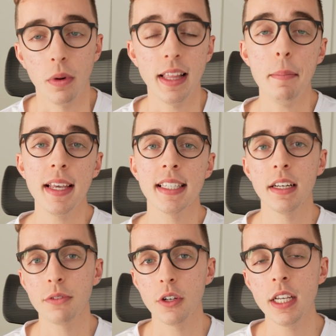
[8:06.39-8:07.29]
With that being said,
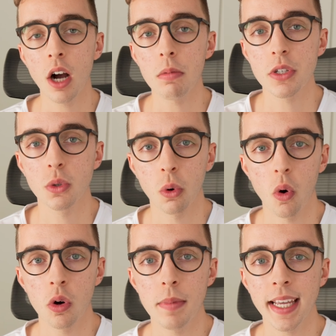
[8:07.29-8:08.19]
if you're an e-commerce store
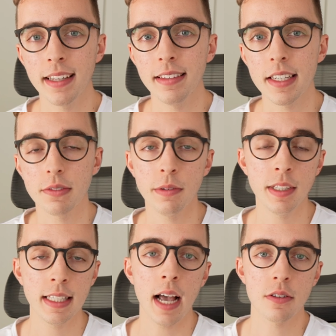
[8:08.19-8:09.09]
owner making at least $50,000